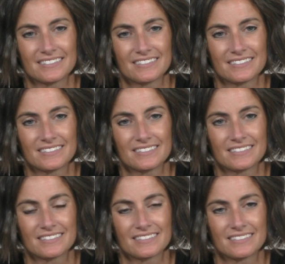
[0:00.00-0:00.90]

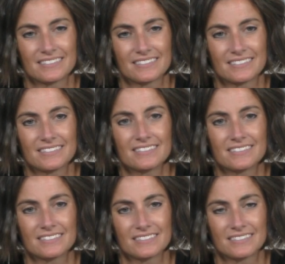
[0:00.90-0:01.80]

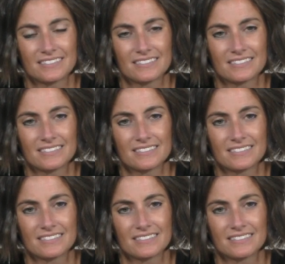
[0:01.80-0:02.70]

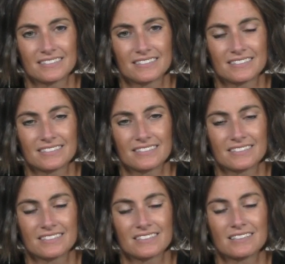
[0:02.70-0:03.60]

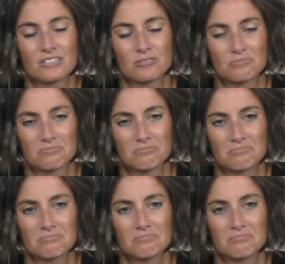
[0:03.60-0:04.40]
(silent)